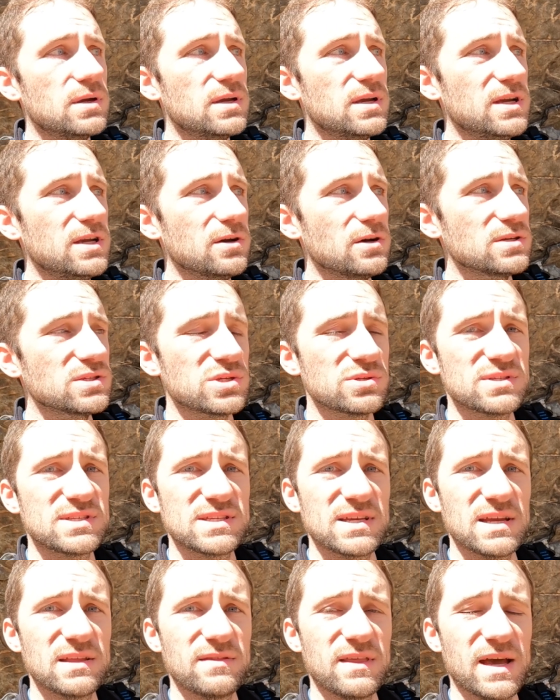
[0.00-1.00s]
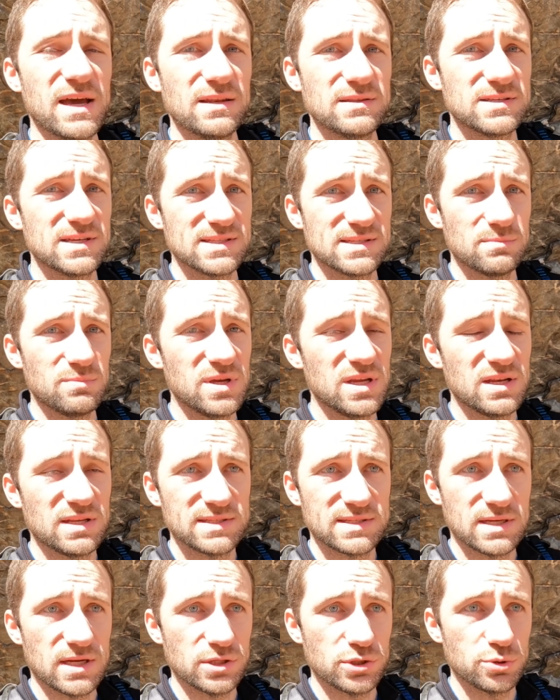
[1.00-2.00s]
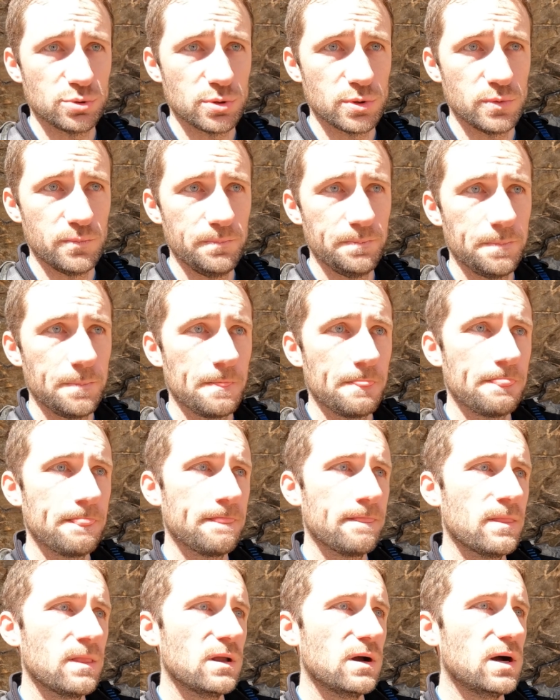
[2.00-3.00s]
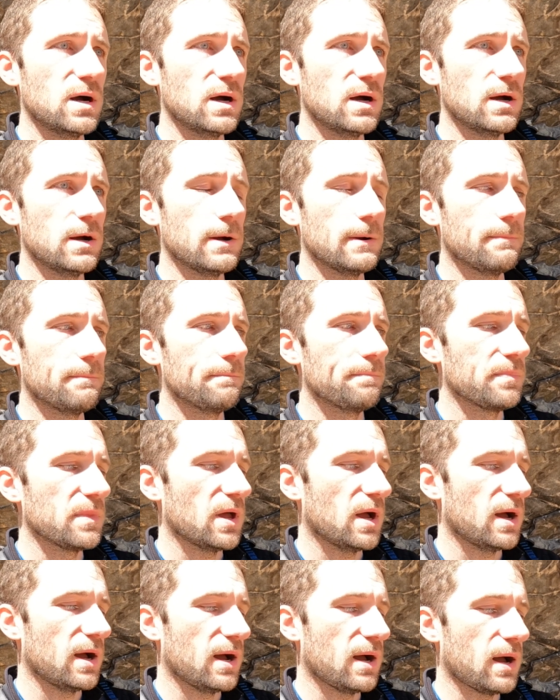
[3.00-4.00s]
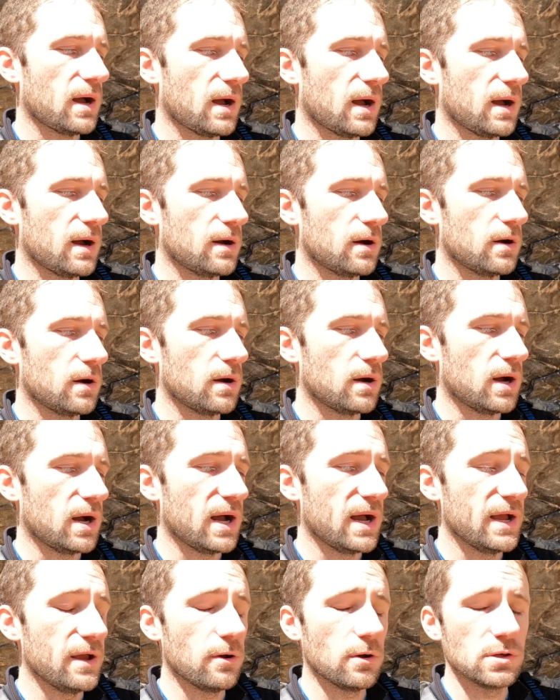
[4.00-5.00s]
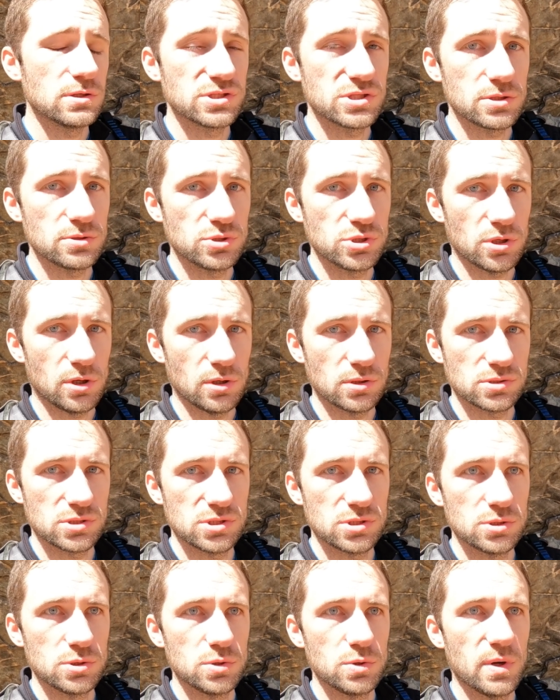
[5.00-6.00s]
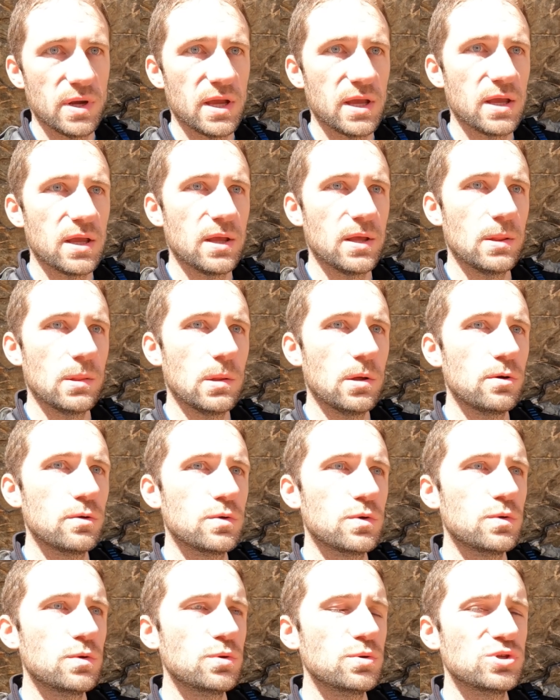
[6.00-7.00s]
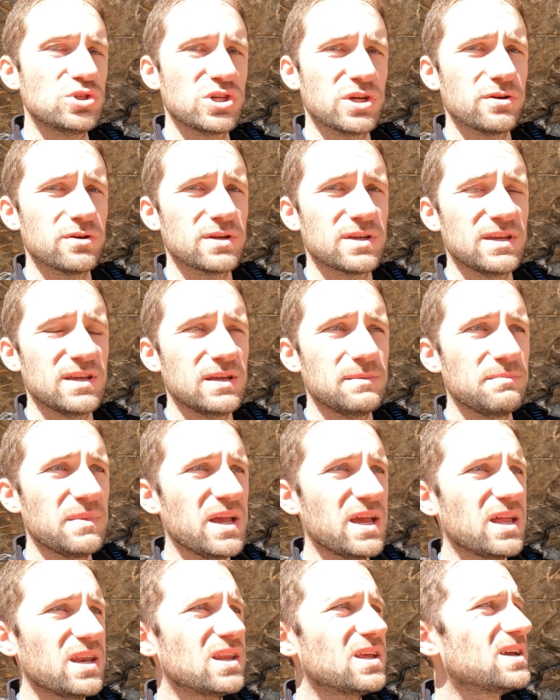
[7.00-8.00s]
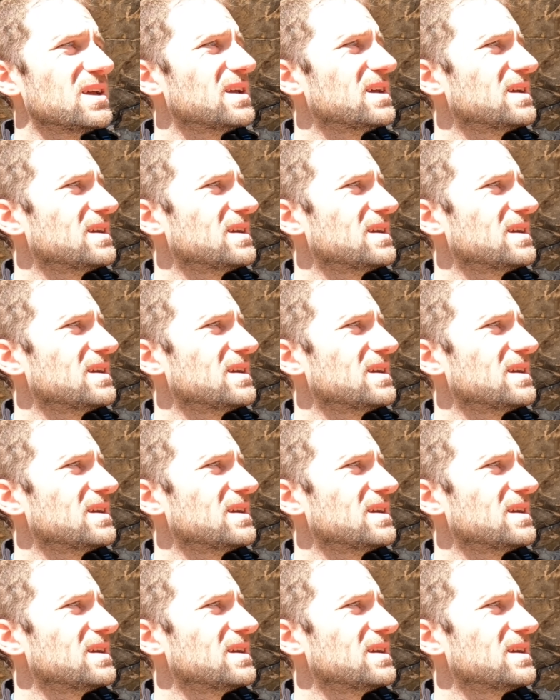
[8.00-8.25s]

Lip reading: he also said that doesn't mean it's not true. I also talked to a local Cherokee man